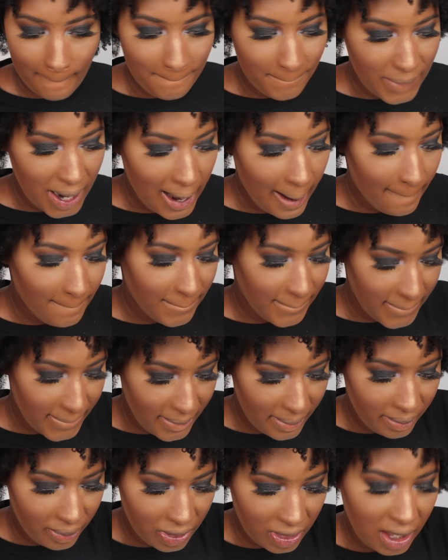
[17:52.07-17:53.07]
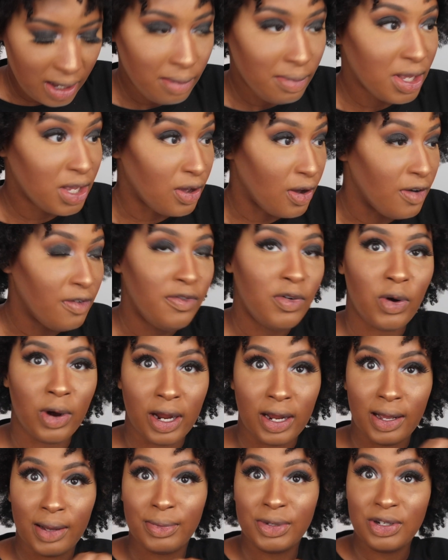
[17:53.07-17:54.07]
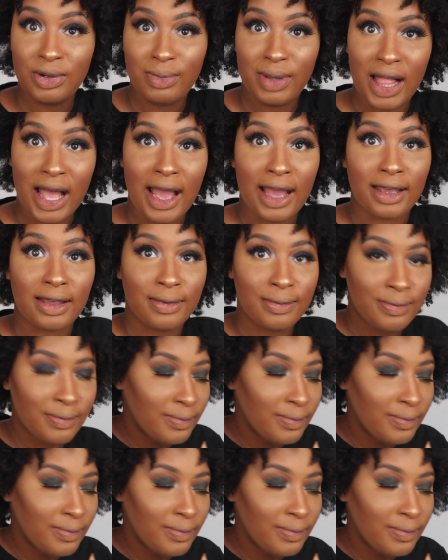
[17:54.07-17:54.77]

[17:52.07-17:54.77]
but I think I'm gonna go for it. I'm gonna do black.